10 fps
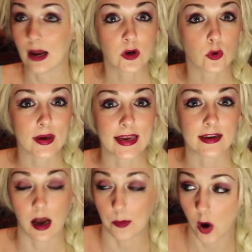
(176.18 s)
I'm a
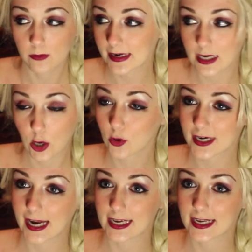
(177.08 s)
queen, I'm already
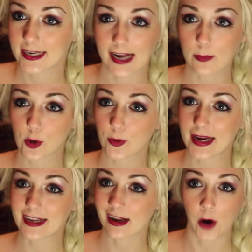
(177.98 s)
coronated and I'm a
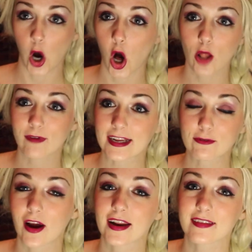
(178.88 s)
queen and I'm
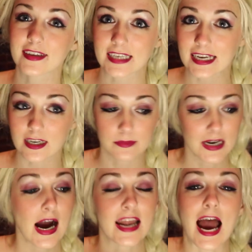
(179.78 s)
already running this kingdom
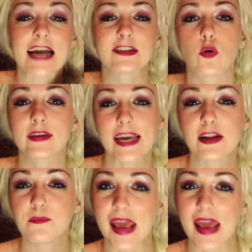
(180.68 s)
and I don't need a